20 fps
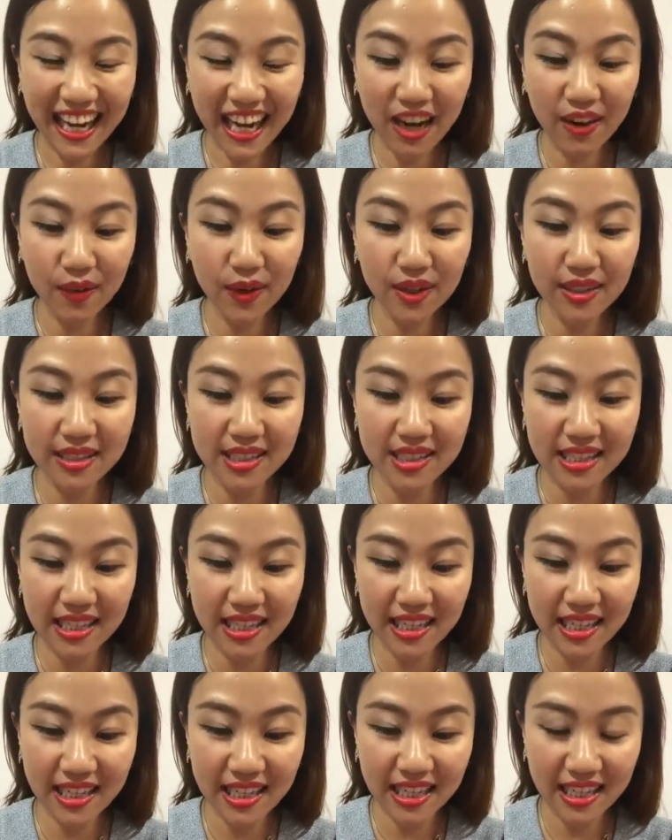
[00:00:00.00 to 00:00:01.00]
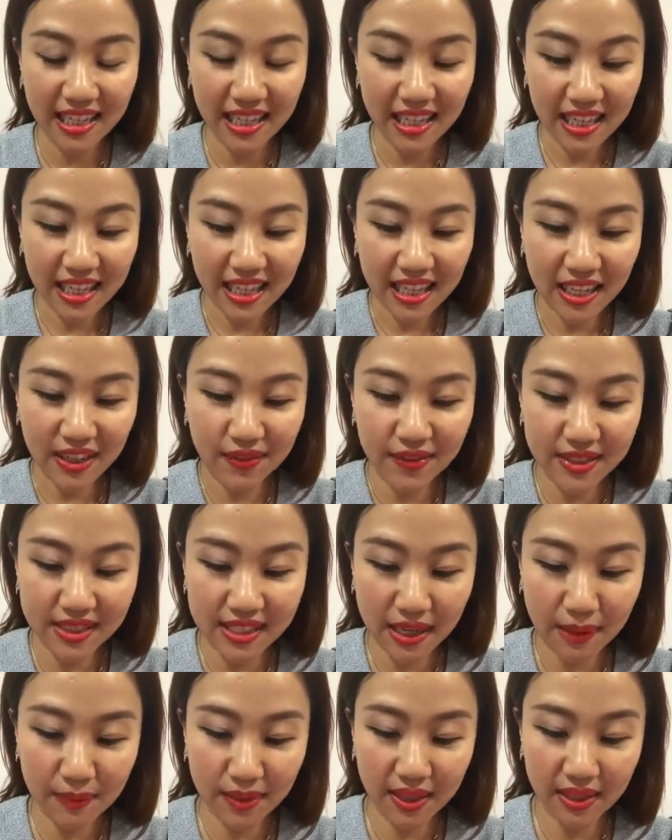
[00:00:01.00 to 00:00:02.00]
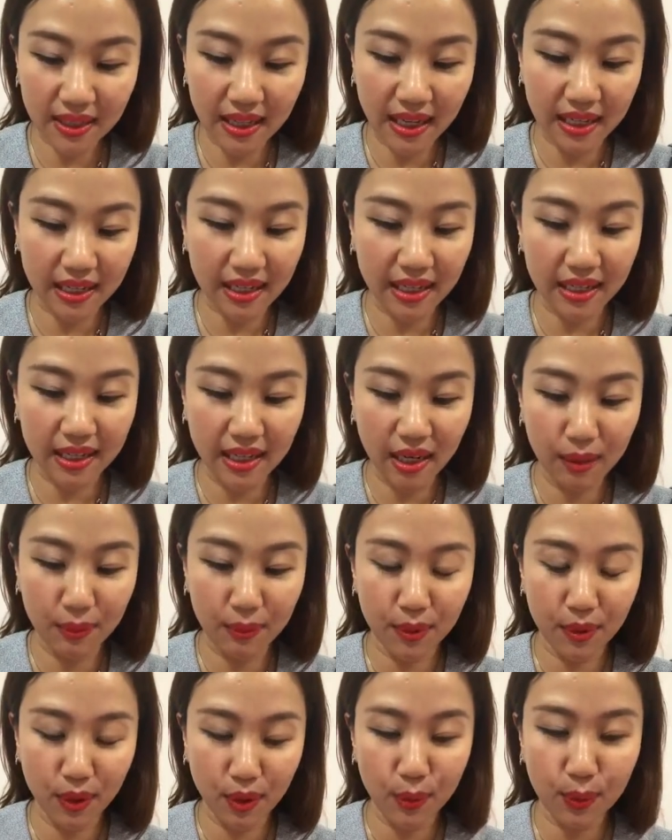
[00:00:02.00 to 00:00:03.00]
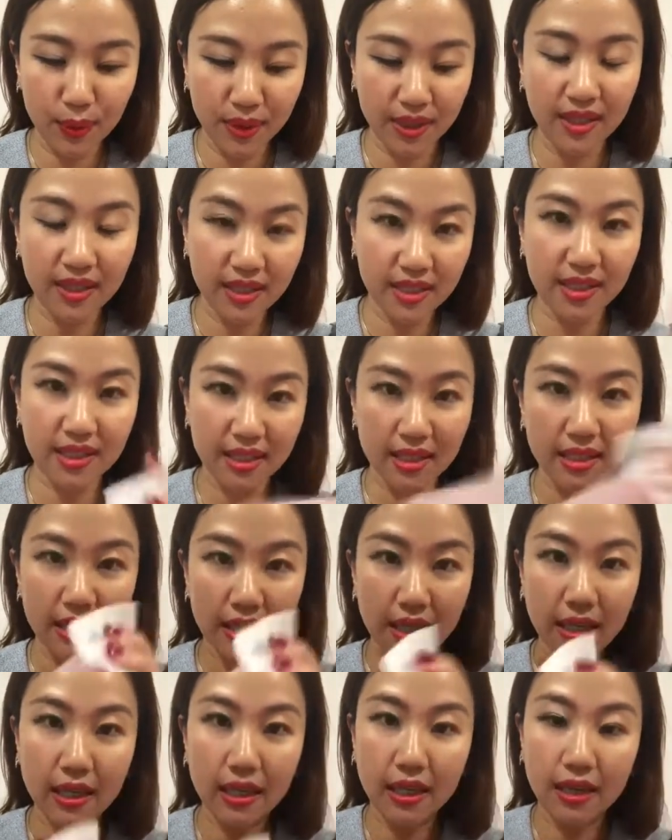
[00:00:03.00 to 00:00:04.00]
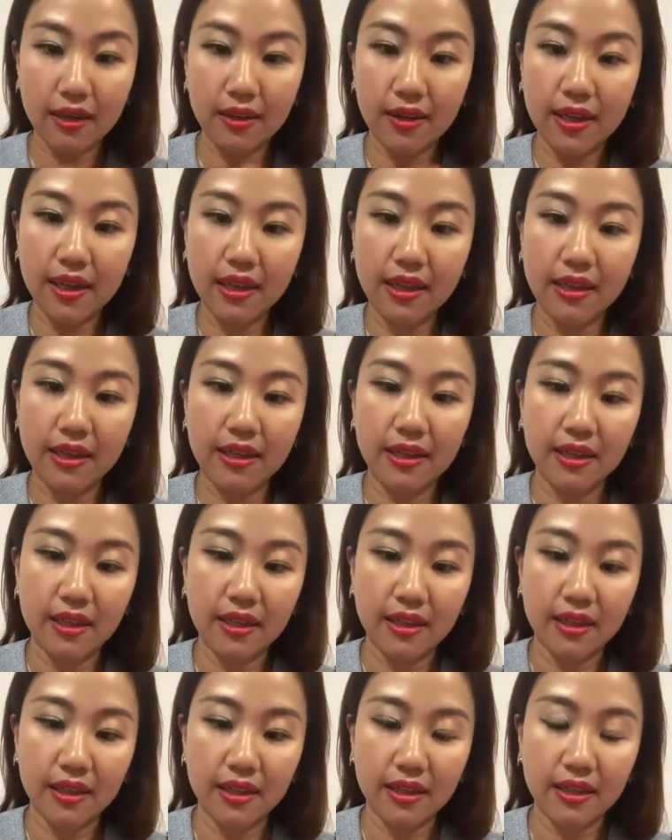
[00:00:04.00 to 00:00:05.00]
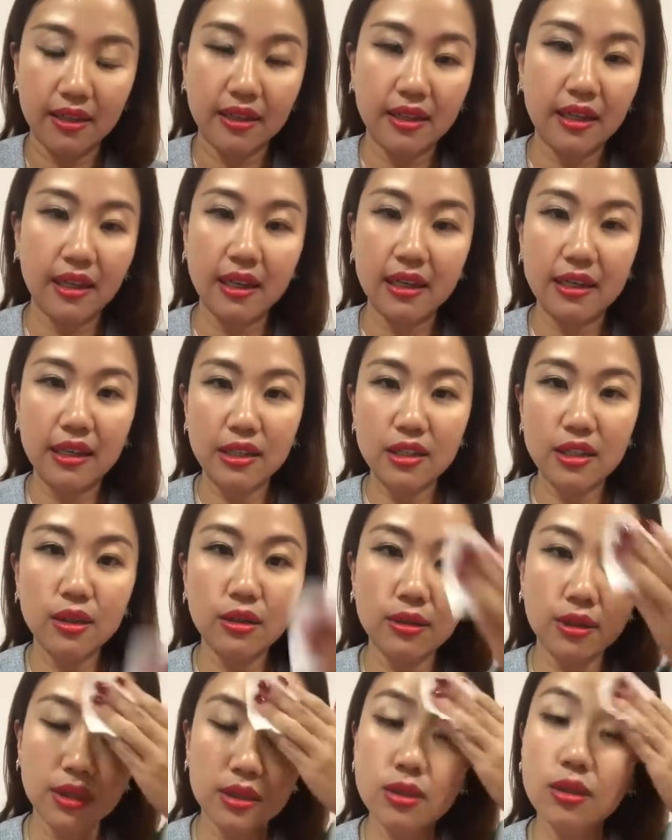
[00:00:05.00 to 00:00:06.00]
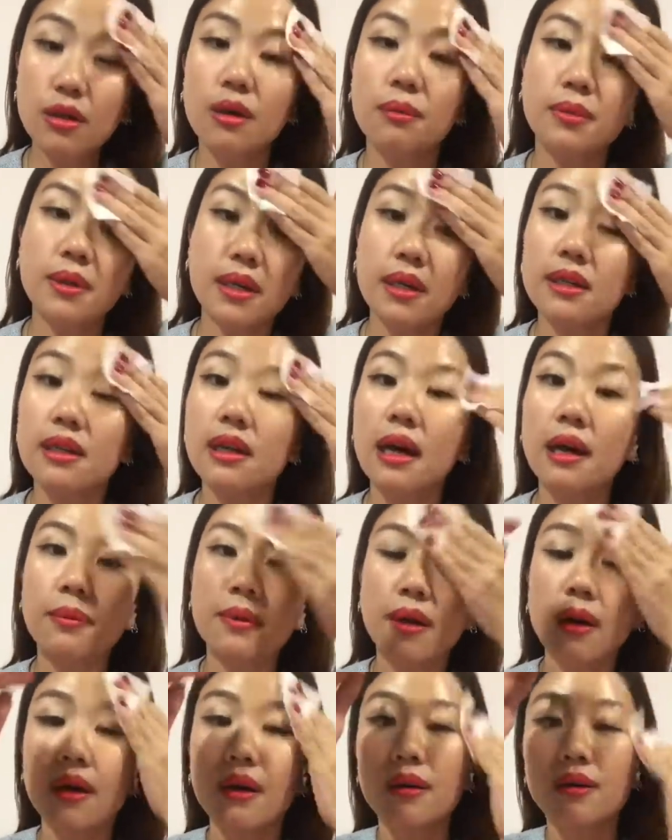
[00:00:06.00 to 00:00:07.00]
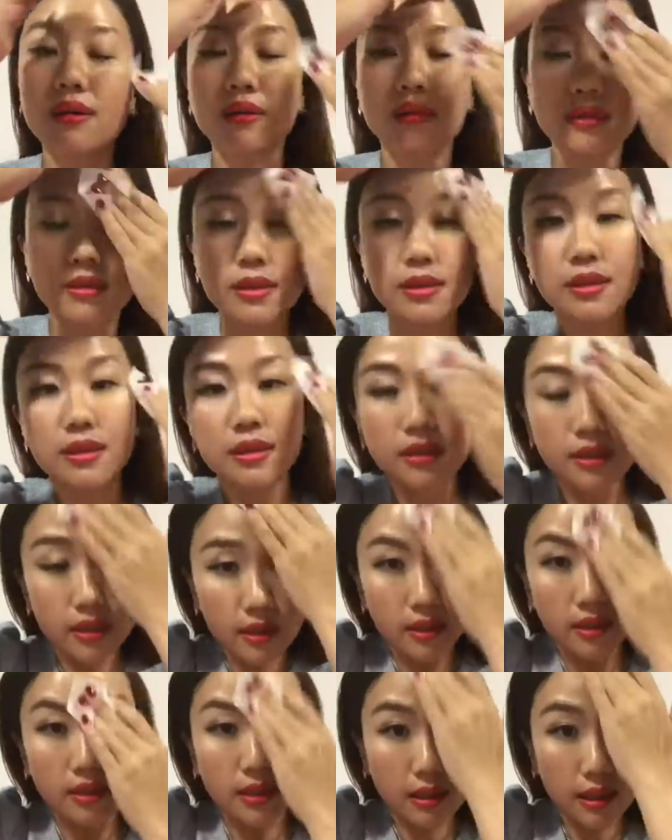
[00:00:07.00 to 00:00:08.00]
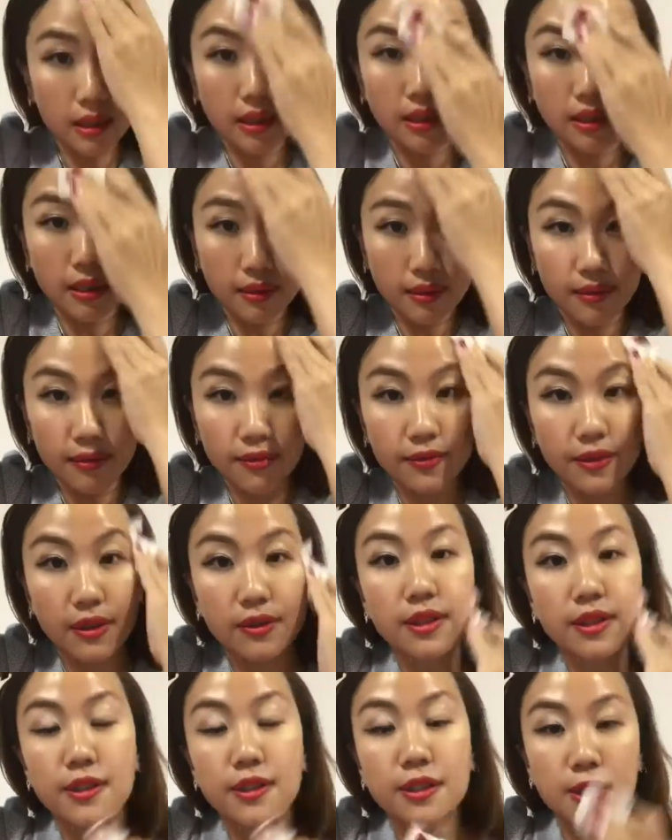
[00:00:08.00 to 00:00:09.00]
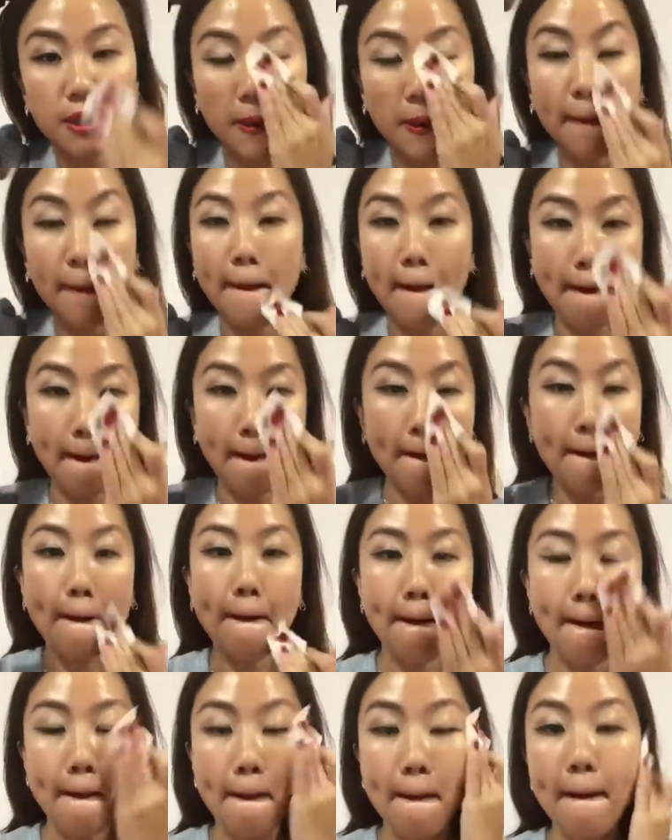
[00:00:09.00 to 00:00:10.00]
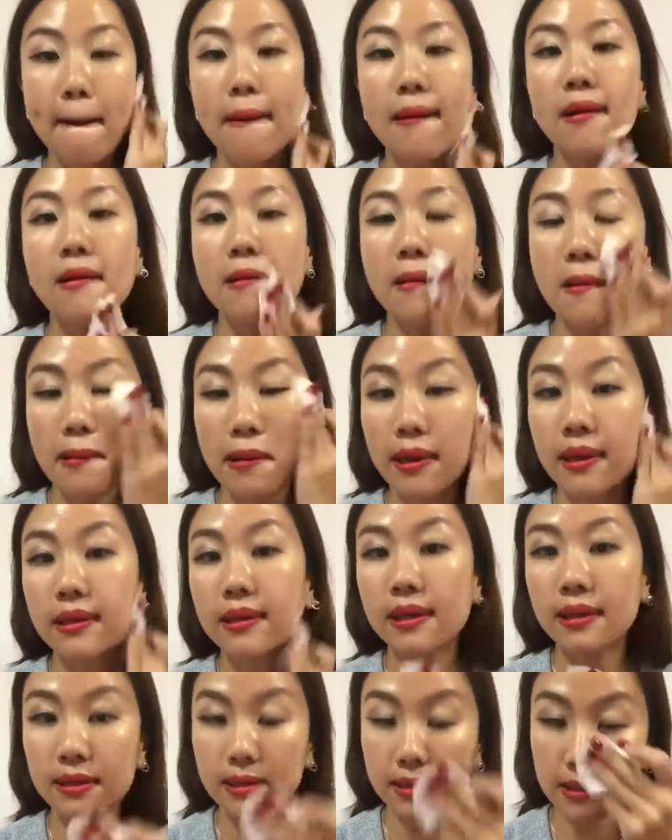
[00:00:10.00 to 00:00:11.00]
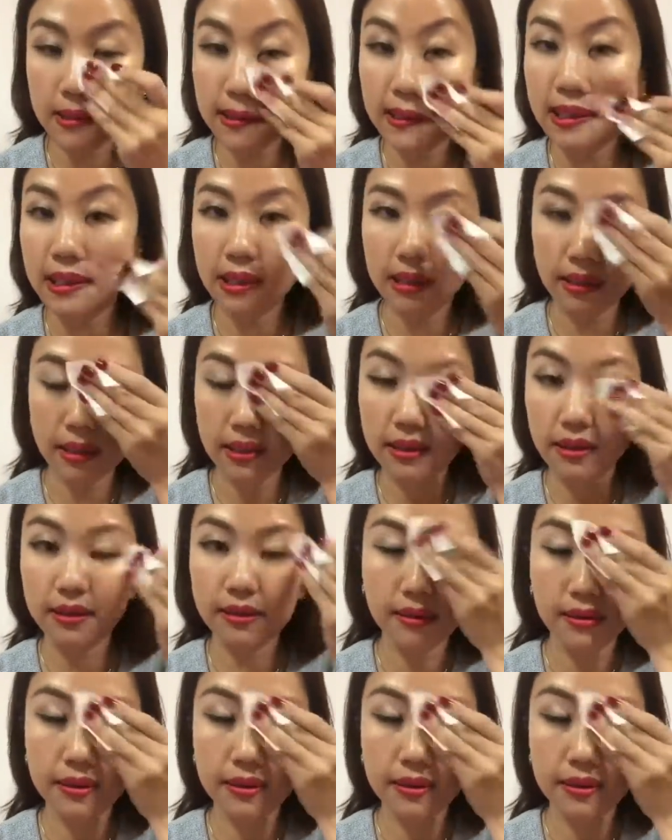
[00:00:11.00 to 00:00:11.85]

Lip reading: I want to see if it's something that I can help you all with. Okay, yeah, actually no need so complicated. Eyebrows, then foundation, like that, just clean.